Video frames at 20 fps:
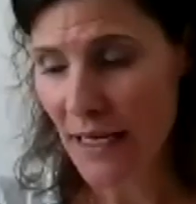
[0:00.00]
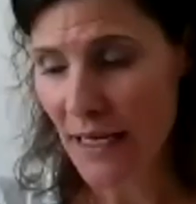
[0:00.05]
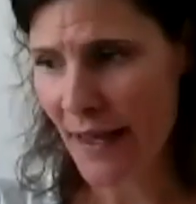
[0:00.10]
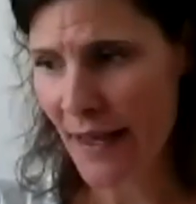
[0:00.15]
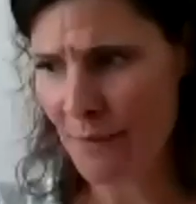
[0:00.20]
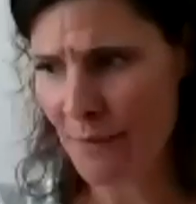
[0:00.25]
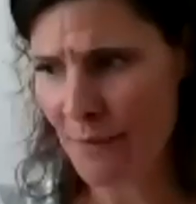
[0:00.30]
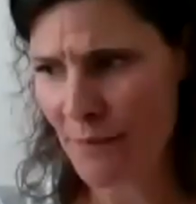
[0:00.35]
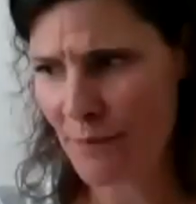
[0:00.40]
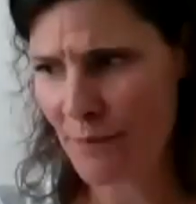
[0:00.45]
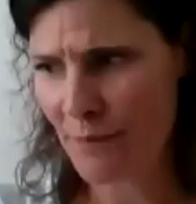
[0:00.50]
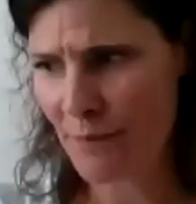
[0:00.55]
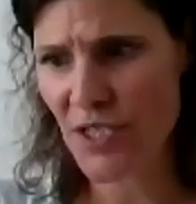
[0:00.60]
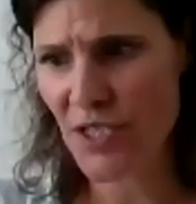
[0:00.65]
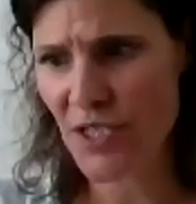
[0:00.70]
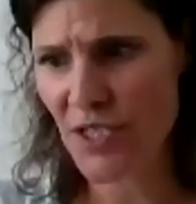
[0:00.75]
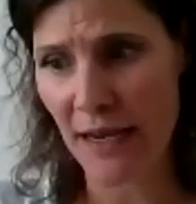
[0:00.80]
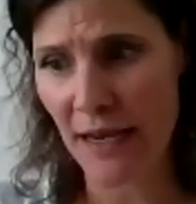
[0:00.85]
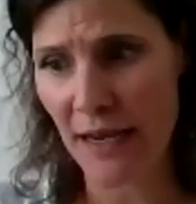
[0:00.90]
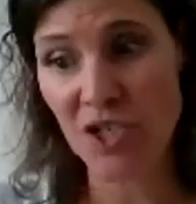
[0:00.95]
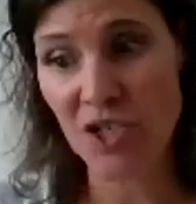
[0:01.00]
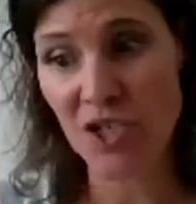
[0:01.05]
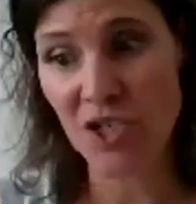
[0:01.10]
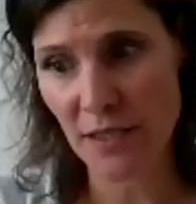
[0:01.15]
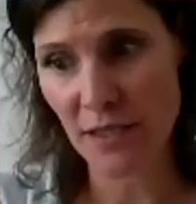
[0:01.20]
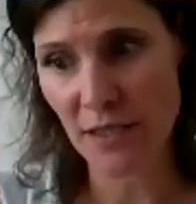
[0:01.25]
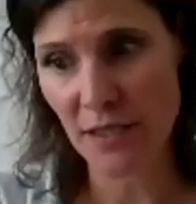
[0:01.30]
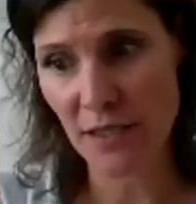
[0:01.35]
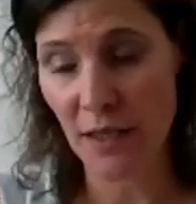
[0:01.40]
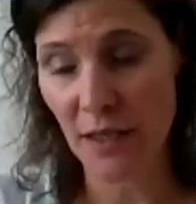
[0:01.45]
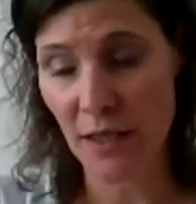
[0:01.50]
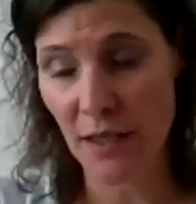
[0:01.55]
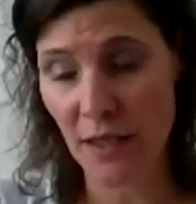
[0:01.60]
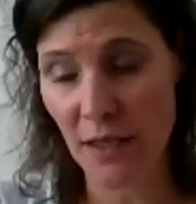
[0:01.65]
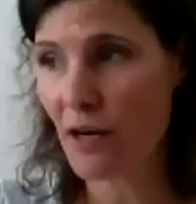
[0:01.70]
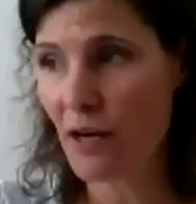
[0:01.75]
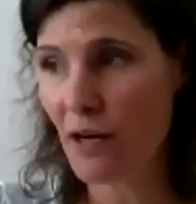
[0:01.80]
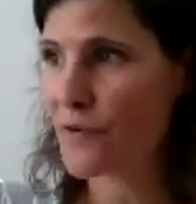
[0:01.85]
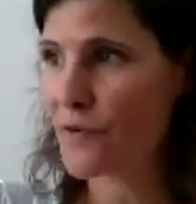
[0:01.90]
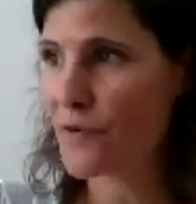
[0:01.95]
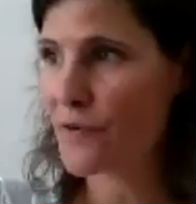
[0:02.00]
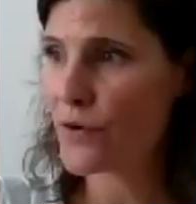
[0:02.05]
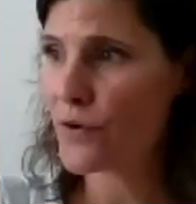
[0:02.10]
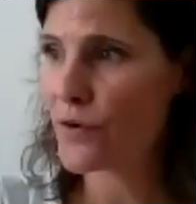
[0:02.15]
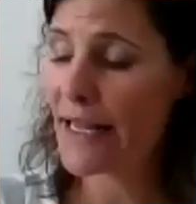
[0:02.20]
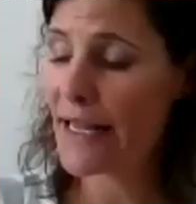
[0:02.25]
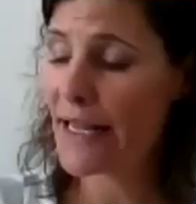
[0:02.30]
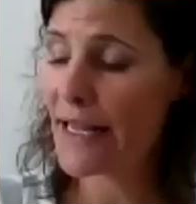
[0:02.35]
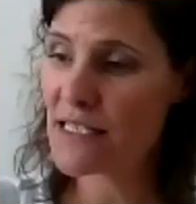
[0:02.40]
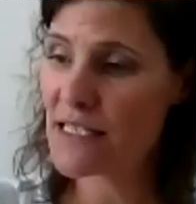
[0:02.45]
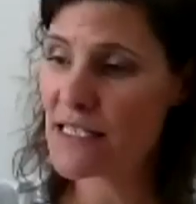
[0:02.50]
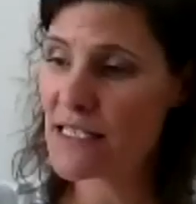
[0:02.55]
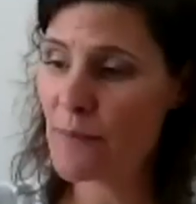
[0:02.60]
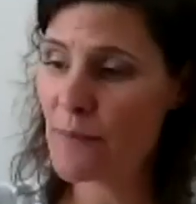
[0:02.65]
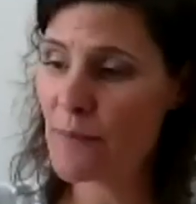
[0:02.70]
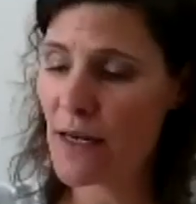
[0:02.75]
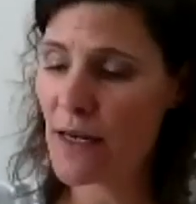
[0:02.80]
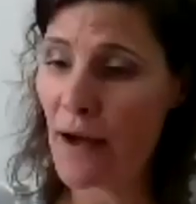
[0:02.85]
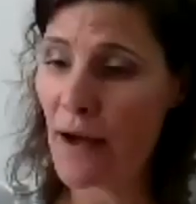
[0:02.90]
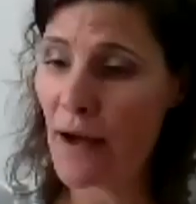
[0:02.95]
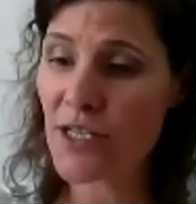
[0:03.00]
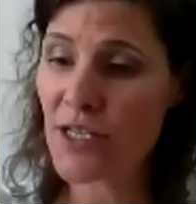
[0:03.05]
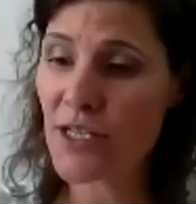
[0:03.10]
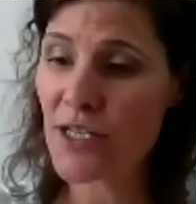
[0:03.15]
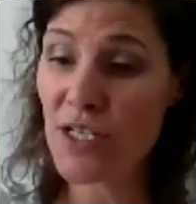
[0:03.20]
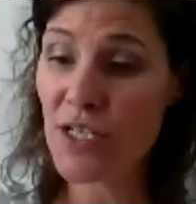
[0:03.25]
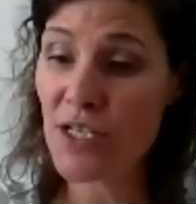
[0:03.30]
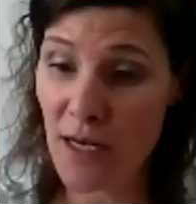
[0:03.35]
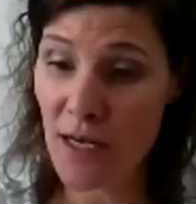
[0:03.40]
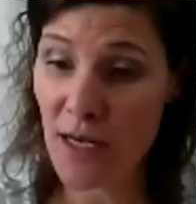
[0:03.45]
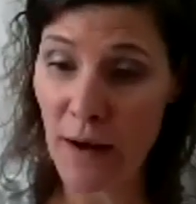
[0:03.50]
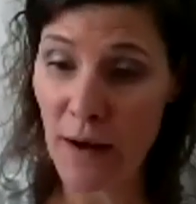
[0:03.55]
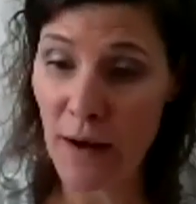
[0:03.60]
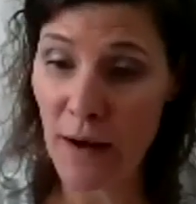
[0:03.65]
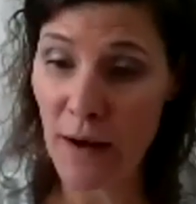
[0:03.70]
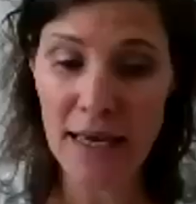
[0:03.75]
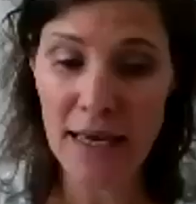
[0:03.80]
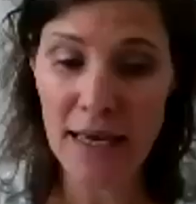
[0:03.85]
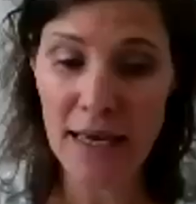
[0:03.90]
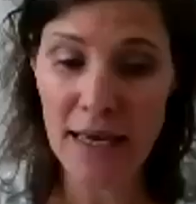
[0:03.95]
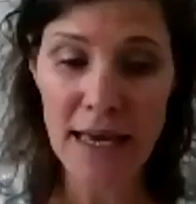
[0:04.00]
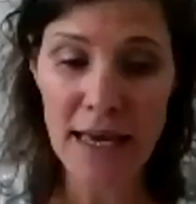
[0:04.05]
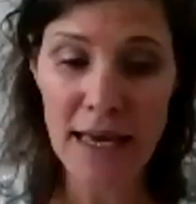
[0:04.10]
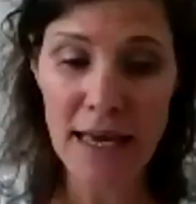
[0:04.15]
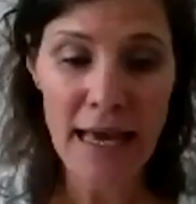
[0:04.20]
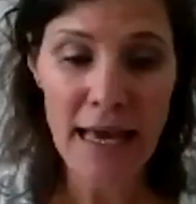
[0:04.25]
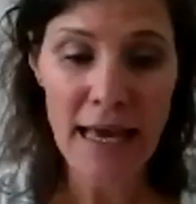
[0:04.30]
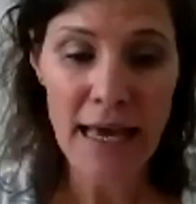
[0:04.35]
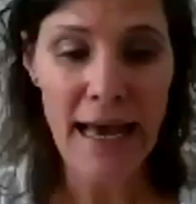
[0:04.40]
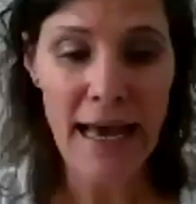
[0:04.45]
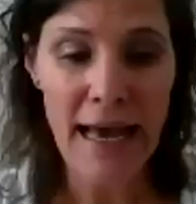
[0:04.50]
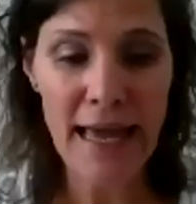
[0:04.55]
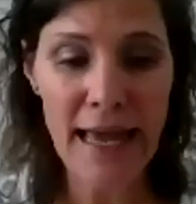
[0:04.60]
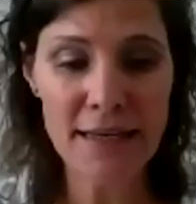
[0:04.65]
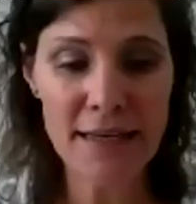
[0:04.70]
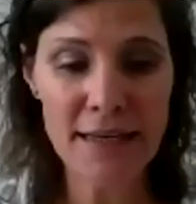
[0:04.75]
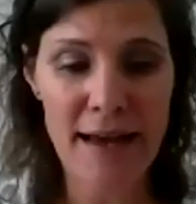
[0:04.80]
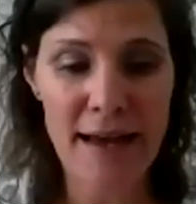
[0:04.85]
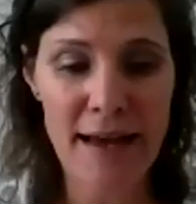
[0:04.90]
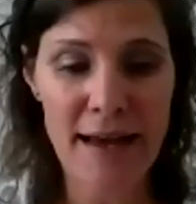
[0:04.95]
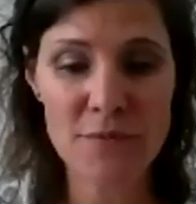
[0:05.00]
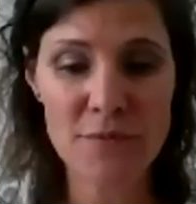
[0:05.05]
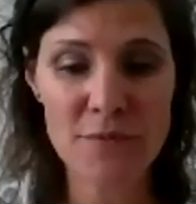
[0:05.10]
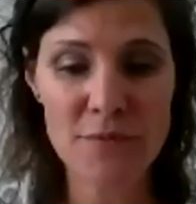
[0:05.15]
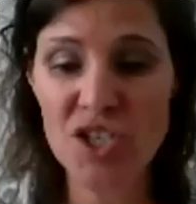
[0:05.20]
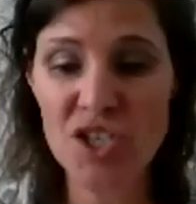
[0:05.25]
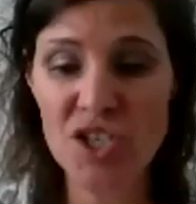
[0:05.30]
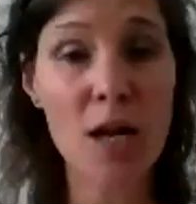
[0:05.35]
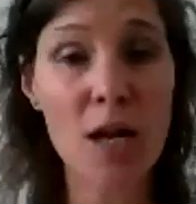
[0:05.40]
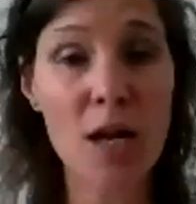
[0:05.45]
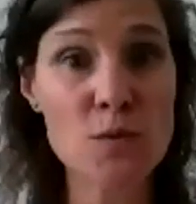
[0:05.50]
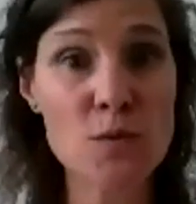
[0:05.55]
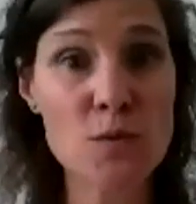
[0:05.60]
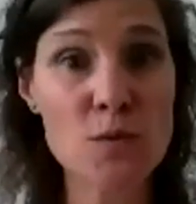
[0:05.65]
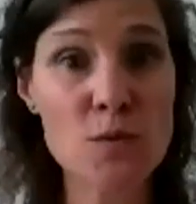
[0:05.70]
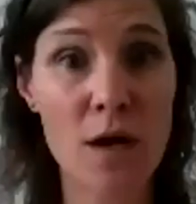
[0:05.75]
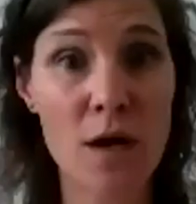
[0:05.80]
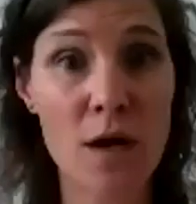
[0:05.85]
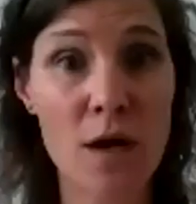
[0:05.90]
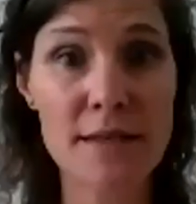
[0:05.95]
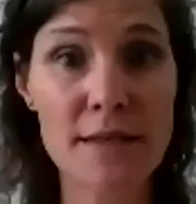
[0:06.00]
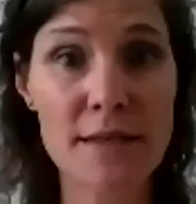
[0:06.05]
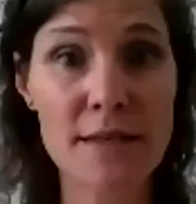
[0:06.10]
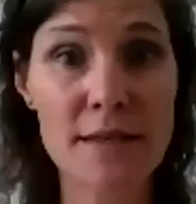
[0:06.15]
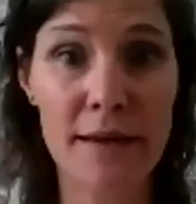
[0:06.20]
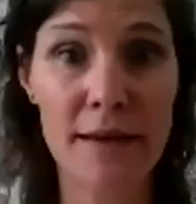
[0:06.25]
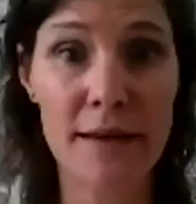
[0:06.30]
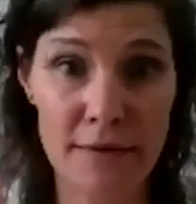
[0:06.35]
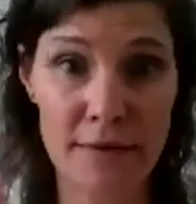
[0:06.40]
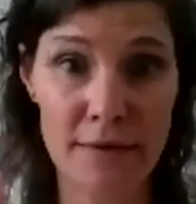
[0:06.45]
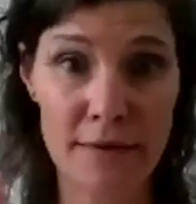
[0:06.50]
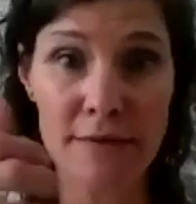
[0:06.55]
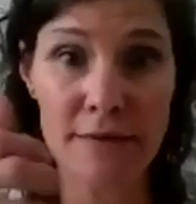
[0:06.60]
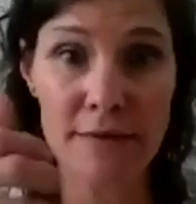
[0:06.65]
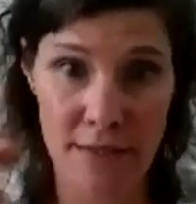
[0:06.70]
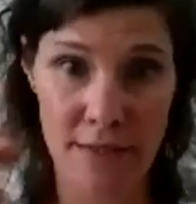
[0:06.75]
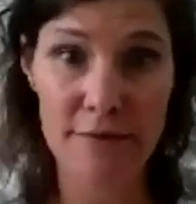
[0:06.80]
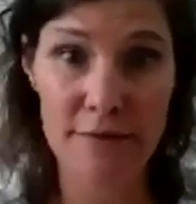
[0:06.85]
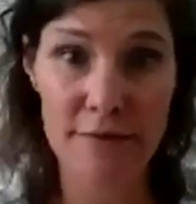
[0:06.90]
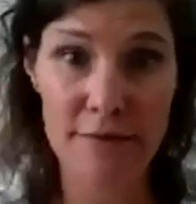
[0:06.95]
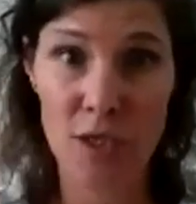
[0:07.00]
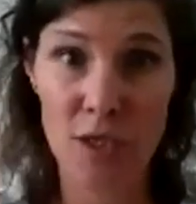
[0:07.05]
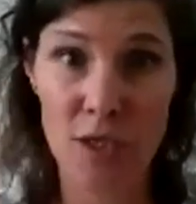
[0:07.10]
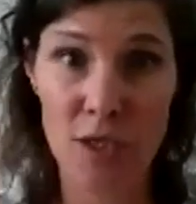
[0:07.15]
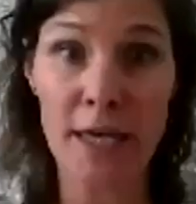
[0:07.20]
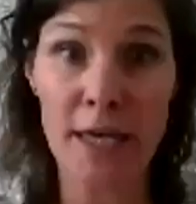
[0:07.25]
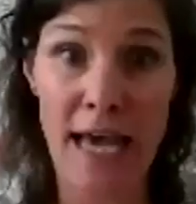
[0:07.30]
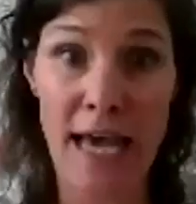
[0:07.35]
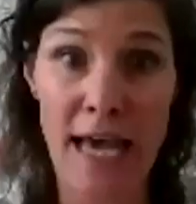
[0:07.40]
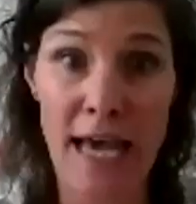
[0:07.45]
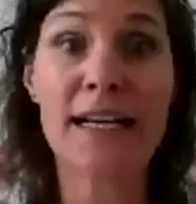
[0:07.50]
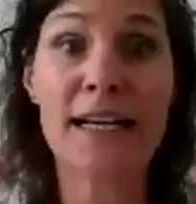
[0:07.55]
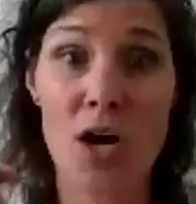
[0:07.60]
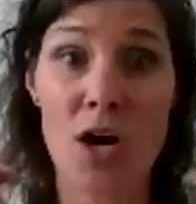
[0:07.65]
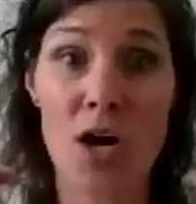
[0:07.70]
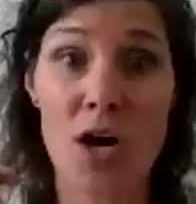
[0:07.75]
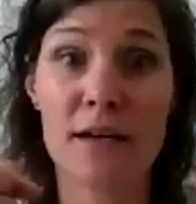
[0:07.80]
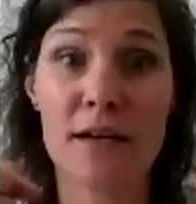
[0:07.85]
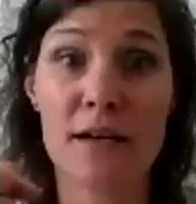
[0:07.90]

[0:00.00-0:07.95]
preferred client. She's a lot of preferred clients seem to be in Hawaii. She's in Hawaii, and she always wants a catalog